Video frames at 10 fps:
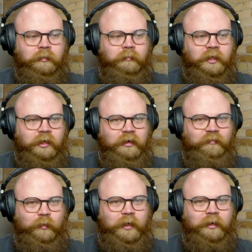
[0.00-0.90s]
But I don't have
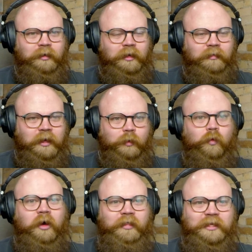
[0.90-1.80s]
a way to I
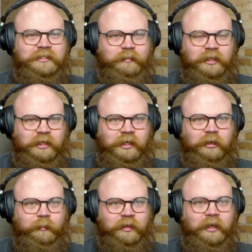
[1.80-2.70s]
want that to be
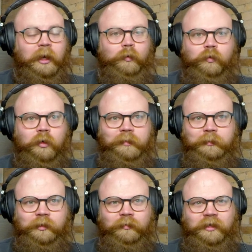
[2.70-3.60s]
here, but then I won't be
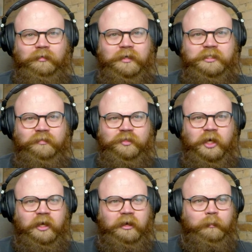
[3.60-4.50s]
able to read the rest of
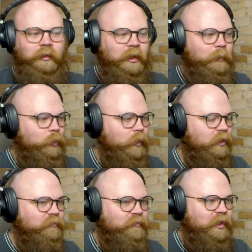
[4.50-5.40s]
chat and I'm I'm
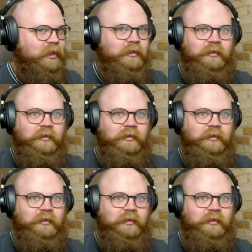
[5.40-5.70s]
aware of that.